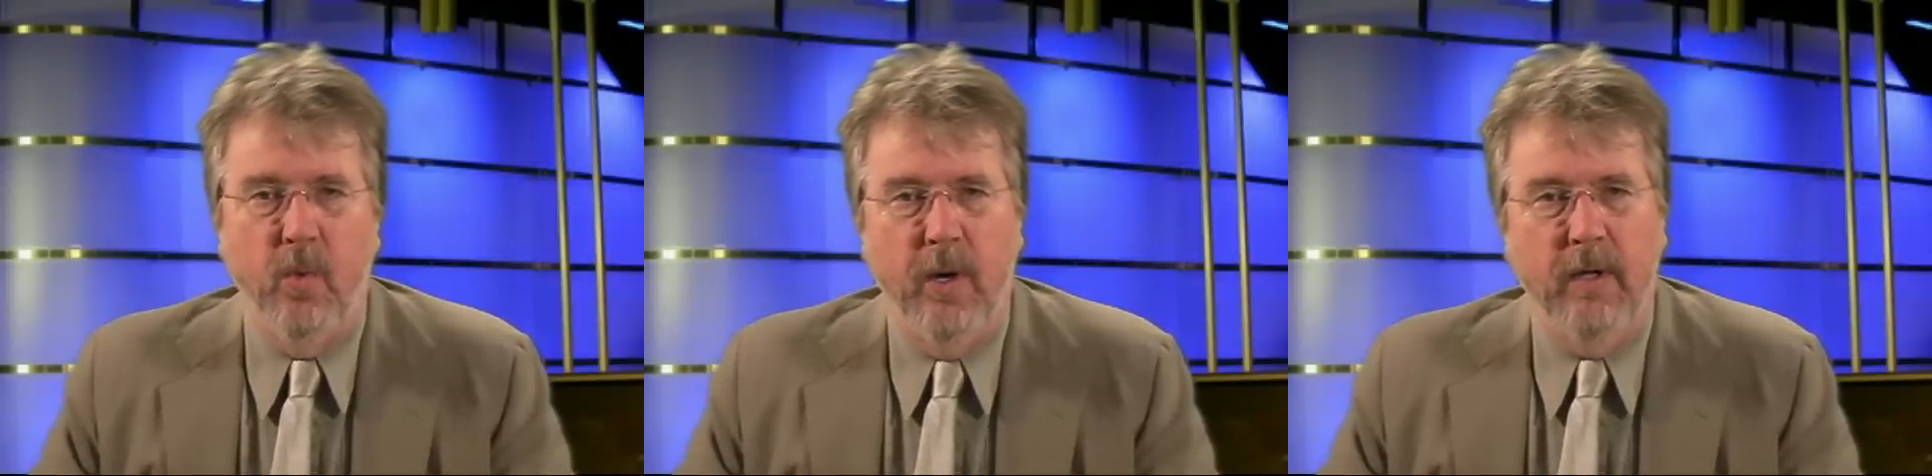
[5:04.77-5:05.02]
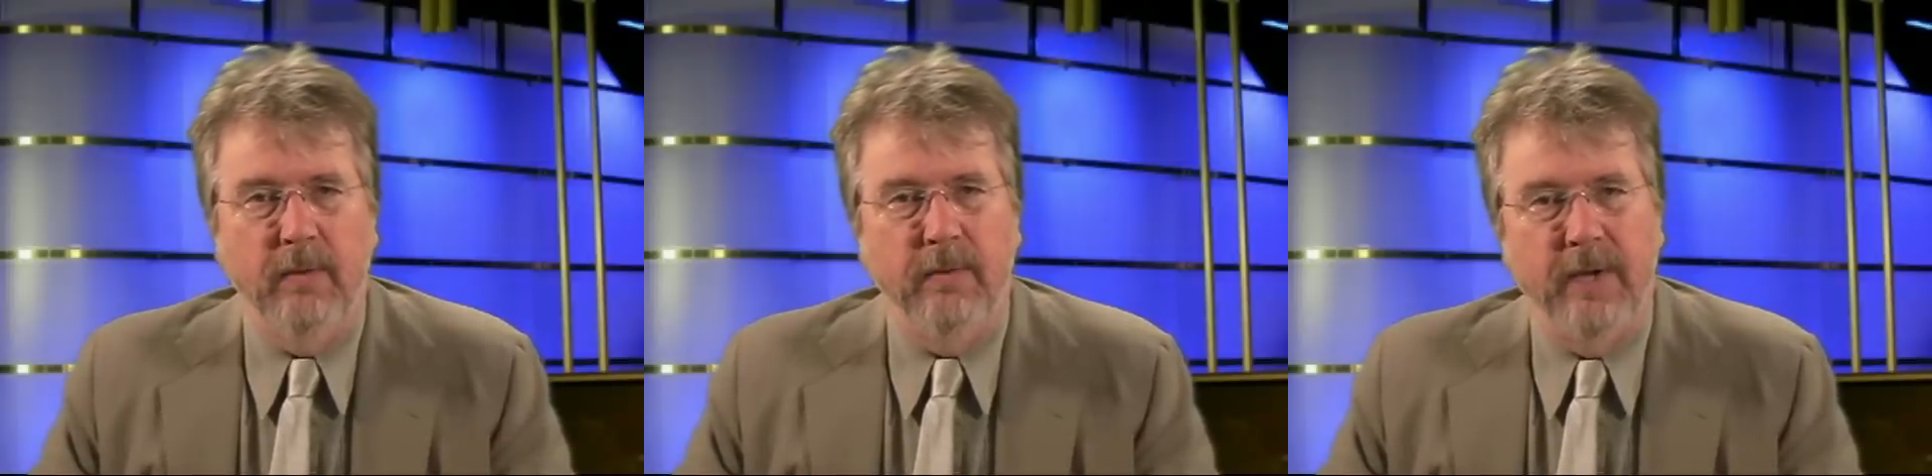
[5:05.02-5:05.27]

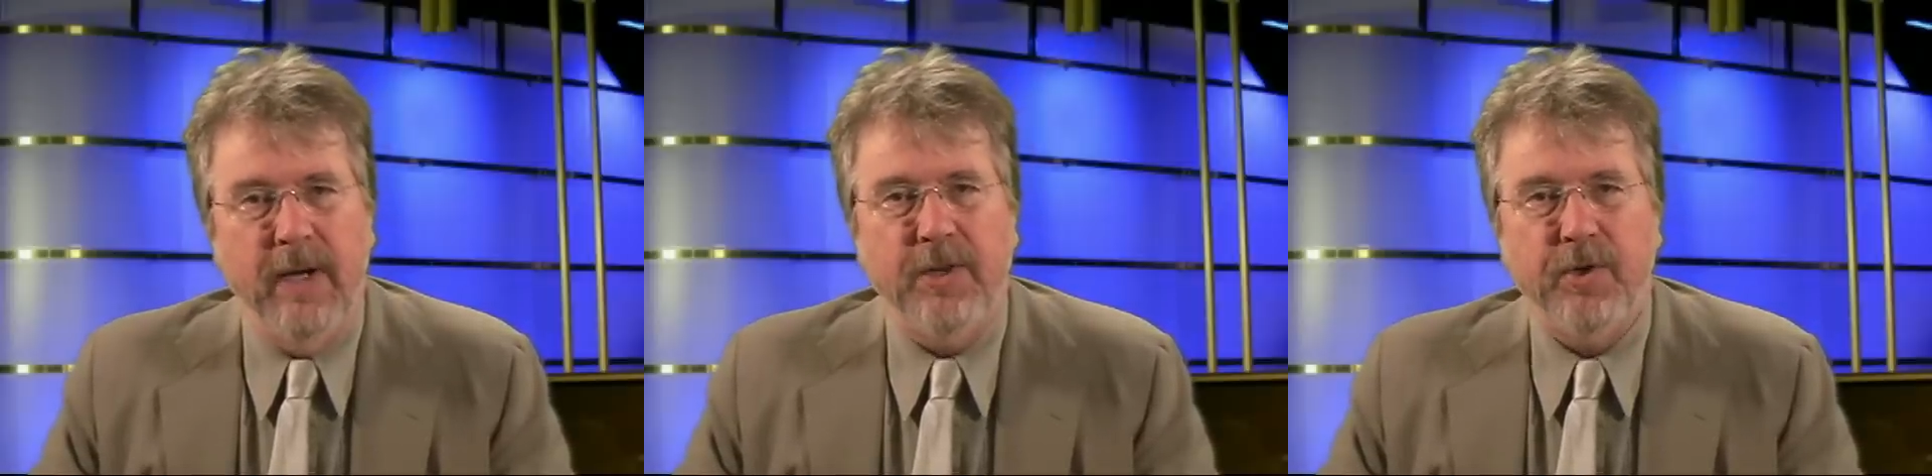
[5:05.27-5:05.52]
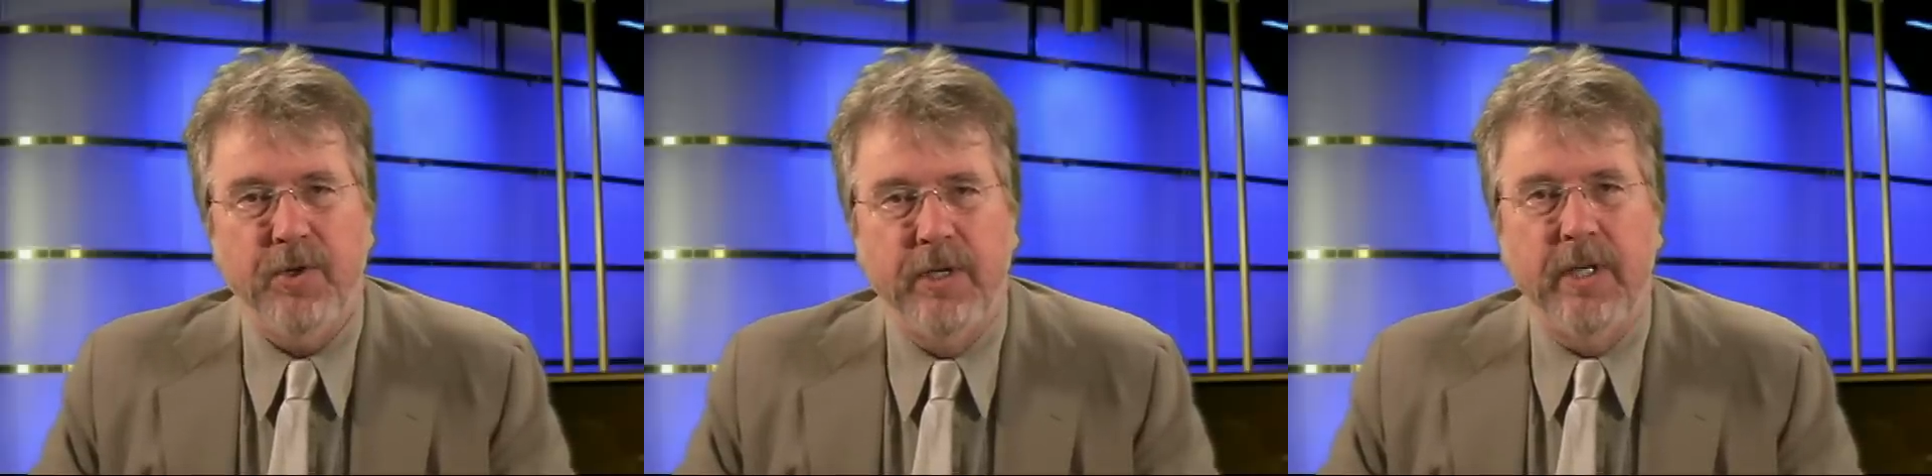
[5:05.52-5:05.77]
Well,
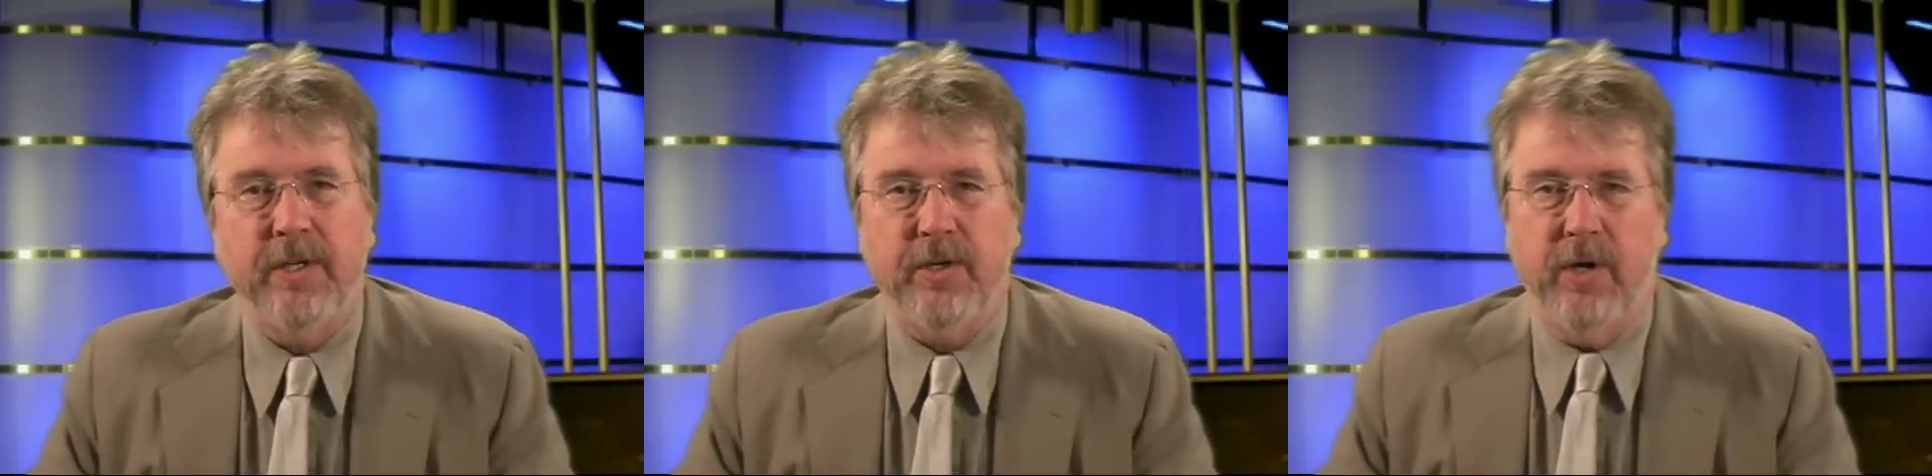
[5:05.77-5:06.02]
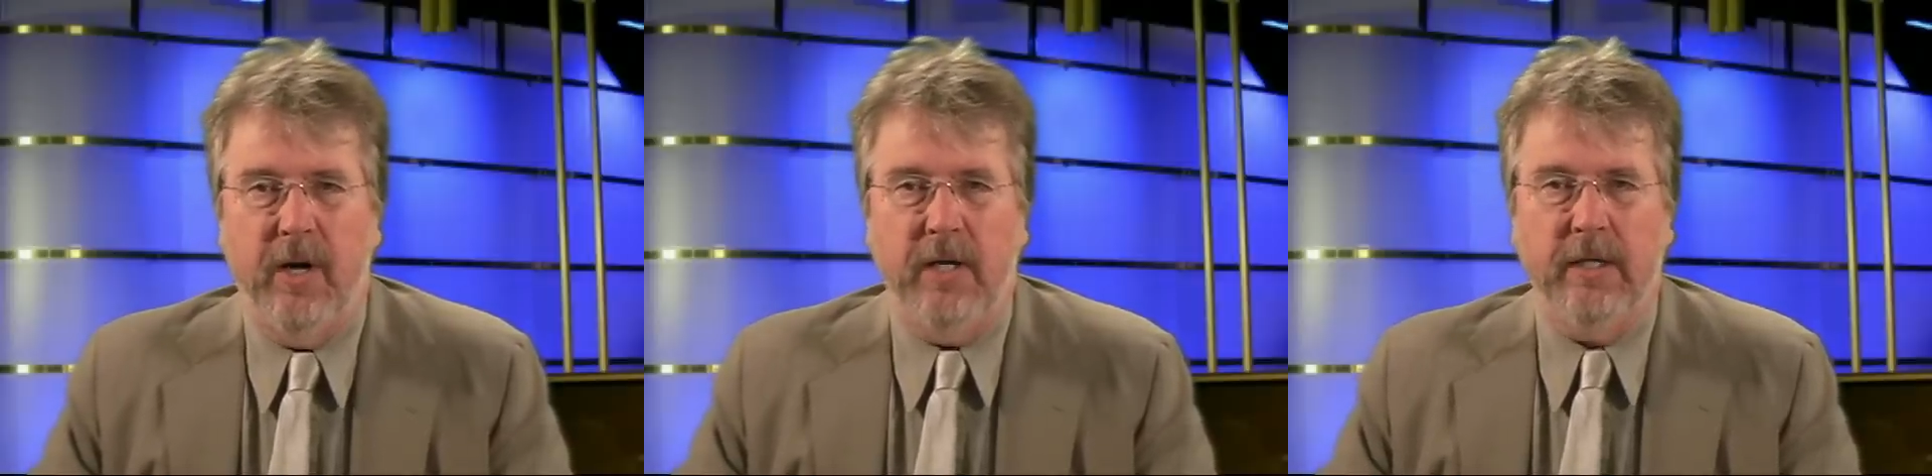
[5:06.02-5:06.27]
nature does
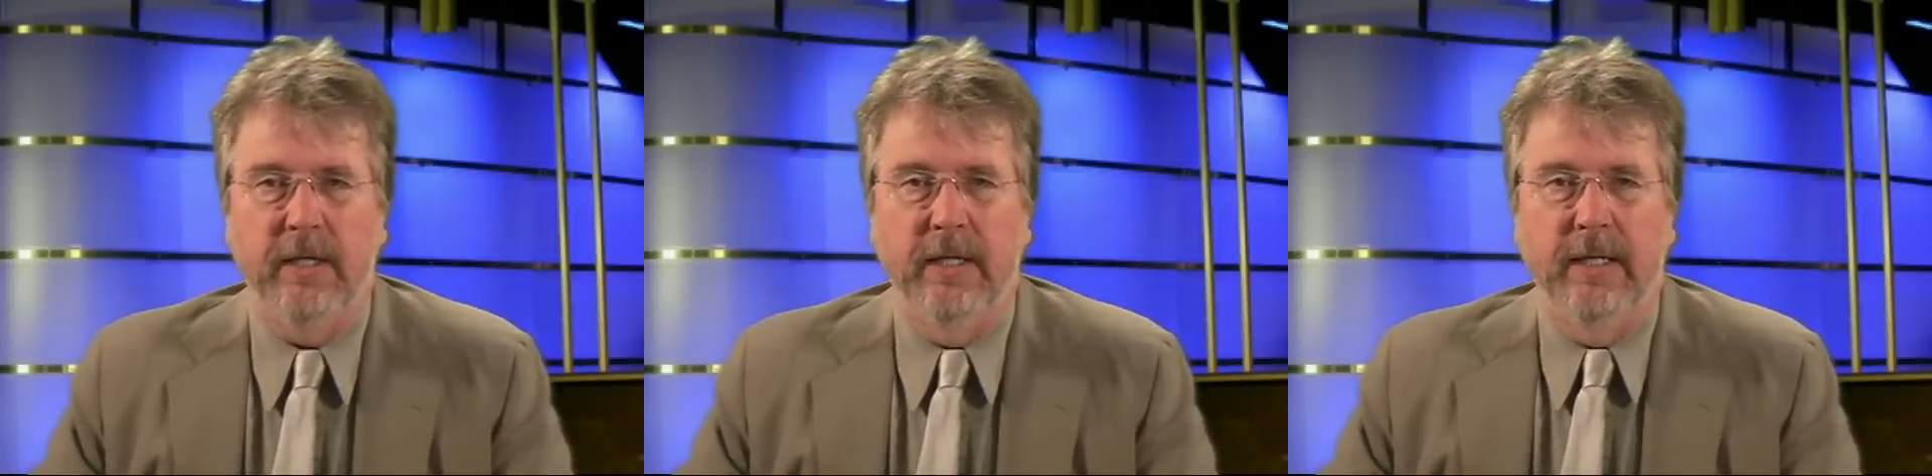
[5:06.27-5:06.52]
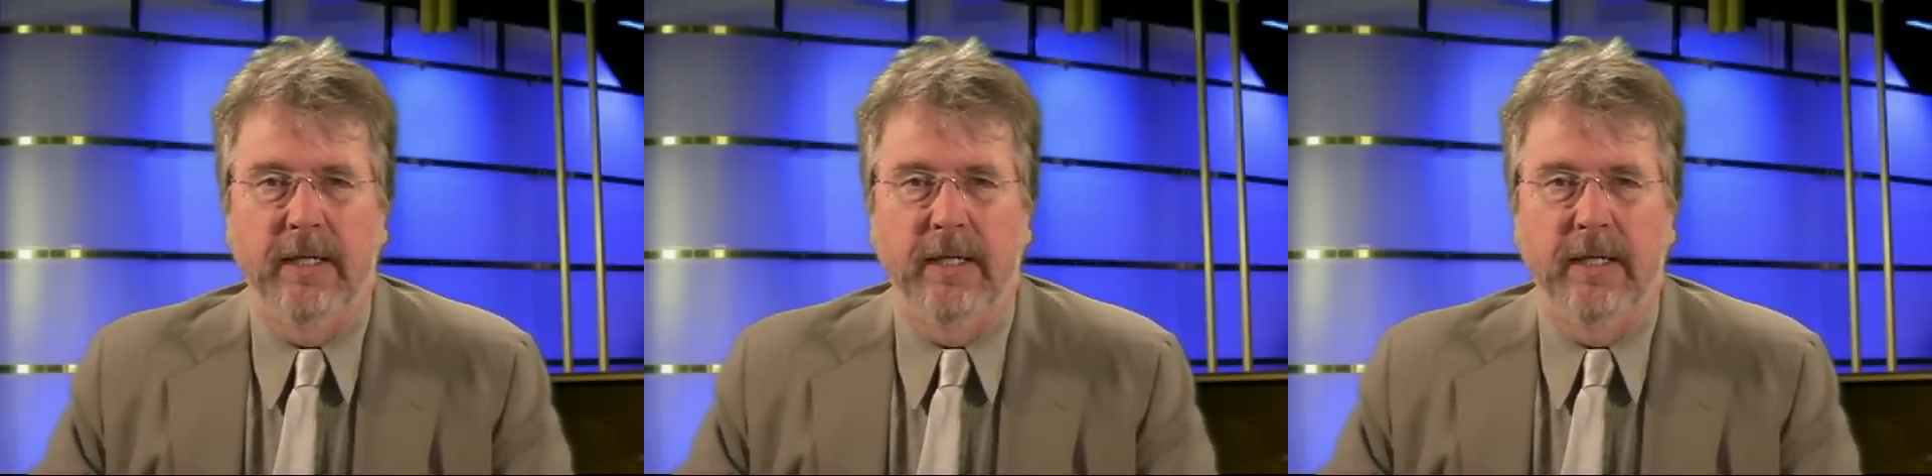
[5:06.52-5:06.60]
talk,